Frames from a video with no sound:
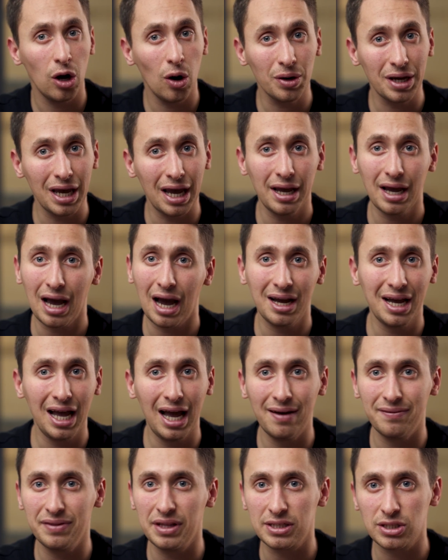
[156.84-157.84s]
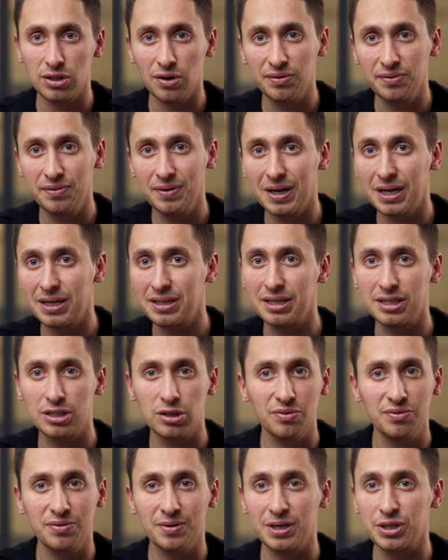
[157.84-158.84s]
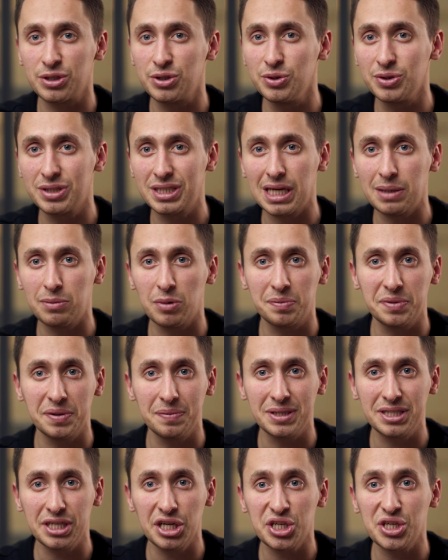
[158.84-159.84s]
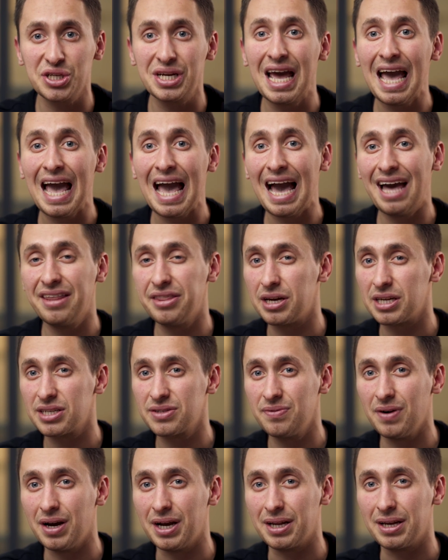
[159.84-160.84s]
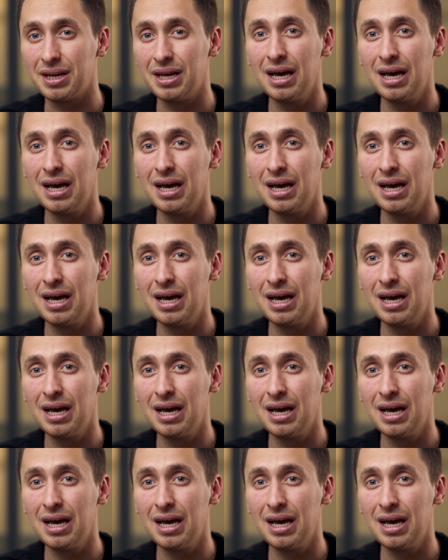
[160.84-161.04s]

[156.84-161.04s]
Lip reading: okay, I have the software do some optimization and it is fine.